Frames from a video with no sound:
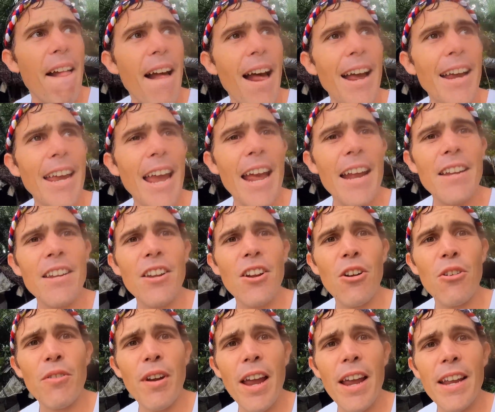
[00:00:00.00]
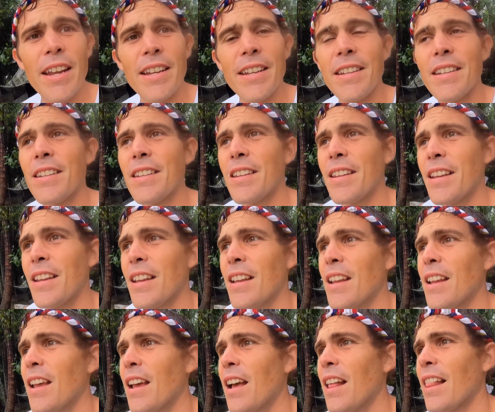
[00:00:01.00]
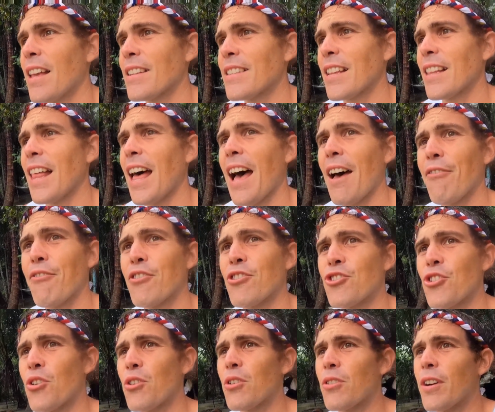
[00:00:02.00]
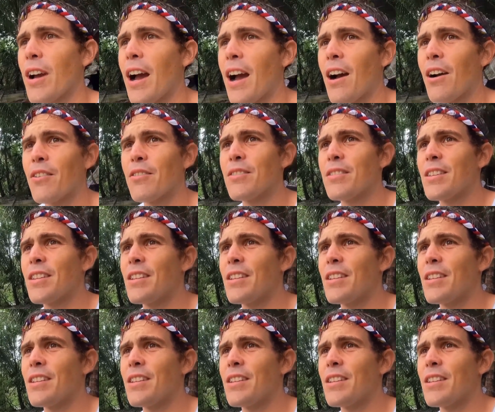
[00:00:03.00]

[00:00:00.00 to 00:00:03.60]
Again, you know, rain, I like to laugh and joke around,